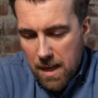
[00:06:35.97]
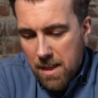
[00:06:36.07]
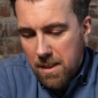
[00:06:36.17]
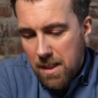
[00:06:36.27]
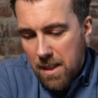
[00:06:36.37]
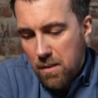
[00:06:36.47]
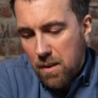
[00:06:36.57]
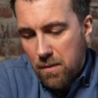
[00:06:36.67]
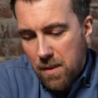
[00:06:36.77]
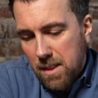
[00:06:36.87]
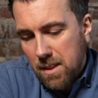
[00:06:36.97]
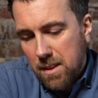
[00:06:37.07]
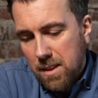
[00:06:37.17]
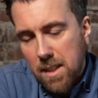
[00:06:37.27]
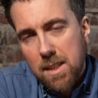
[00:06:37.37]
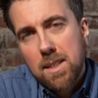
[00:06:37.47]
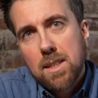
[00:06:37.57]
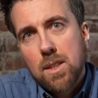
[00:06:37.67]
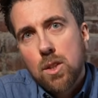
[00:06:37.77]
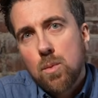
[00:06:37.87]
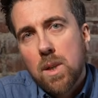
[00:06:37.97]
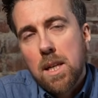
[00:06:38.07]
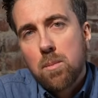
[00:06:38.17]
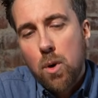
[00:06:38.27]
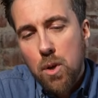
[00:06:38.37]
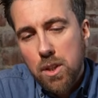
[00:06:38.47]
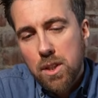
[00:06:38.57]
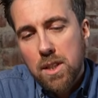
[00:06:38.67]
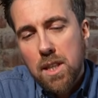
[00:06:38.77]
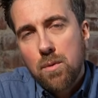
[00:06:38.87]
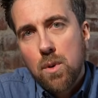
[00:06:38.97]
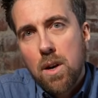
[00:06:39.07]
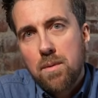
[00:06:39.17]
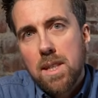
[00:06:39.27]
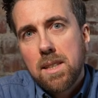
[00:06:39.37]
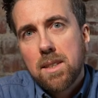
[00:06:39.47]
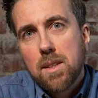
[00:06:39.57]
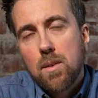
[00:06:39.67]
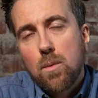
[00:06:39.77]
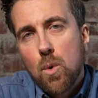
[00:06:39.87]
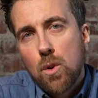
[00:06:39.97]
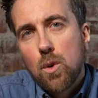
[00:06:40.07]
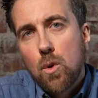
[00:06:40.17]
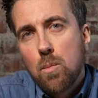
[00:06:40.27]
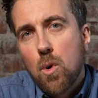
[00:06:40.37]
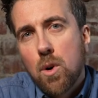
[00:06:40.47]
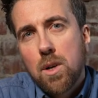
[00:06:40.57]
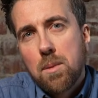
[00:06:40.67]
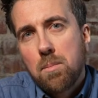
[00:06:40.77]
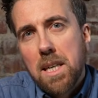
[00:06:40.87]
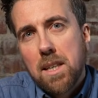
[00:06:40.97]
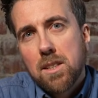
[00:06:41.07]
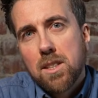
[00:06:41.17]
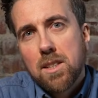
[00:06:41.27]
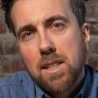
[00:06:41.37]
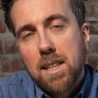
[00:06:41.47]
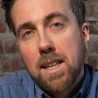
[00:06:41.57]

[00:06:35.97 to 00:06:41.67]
And in phase 6, you will get points if you have lit 1 or more beacons.